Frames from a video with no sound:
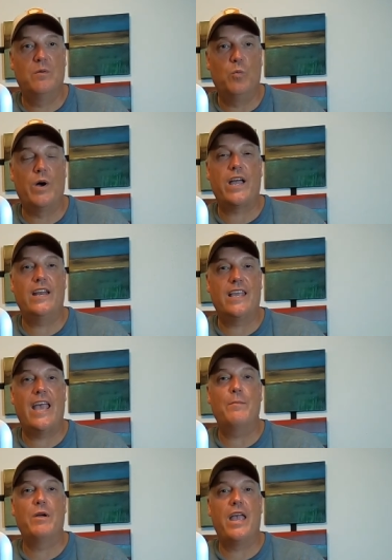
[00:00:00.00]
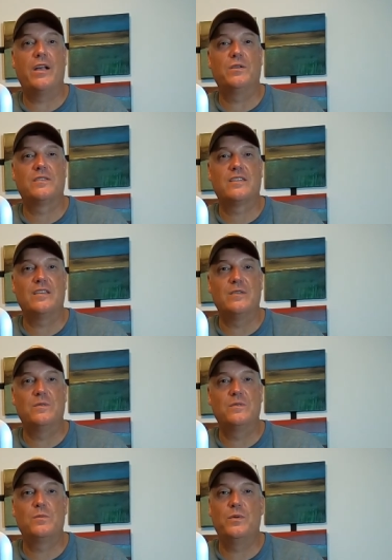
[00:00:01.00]
what kind of camera angles to
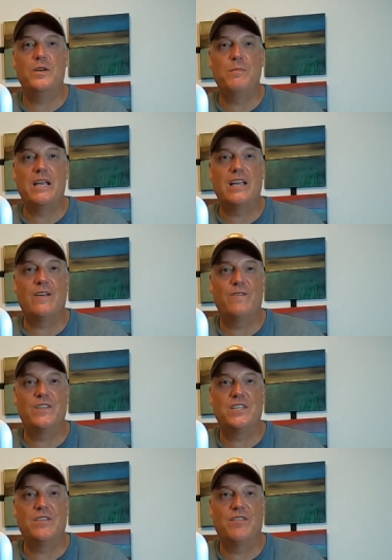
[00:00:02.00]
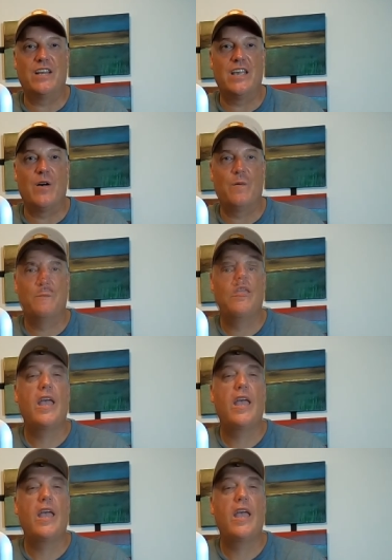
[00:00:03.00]
use when you're making a fishing video.